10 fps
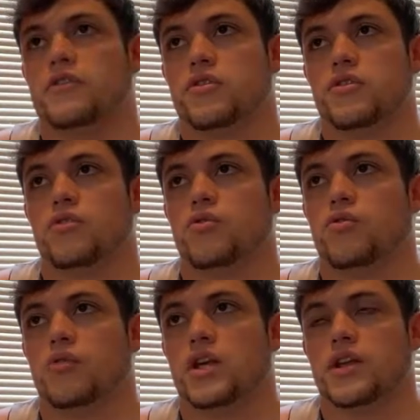
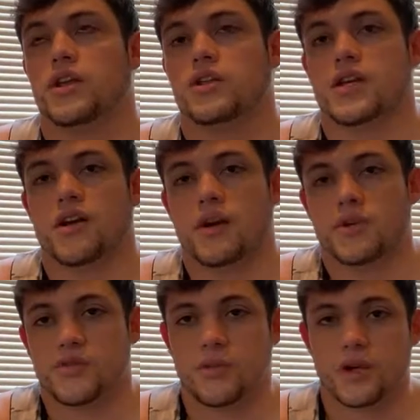to get an entire
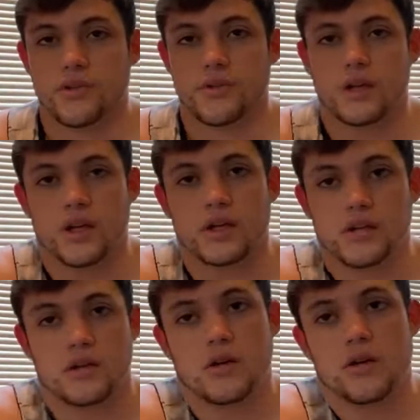MS43
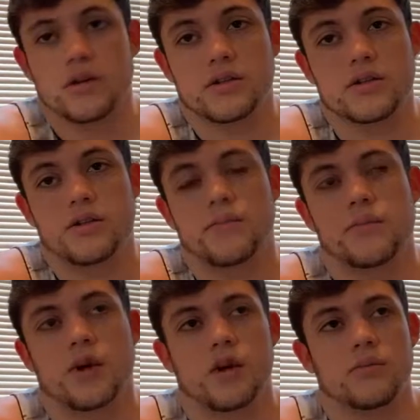engine harness.
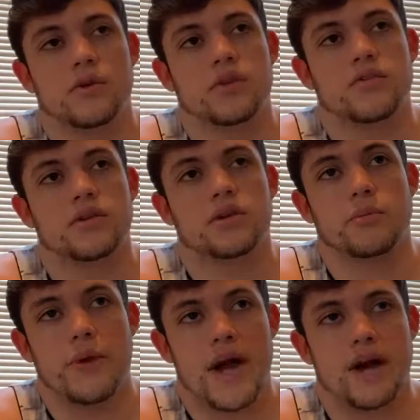You would have to get the
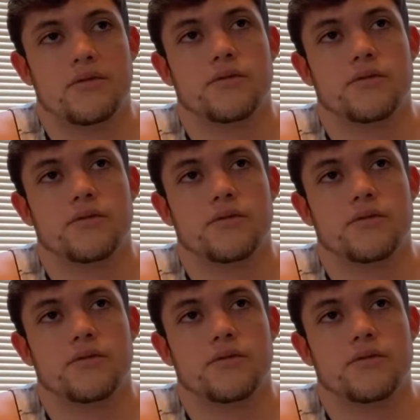MAF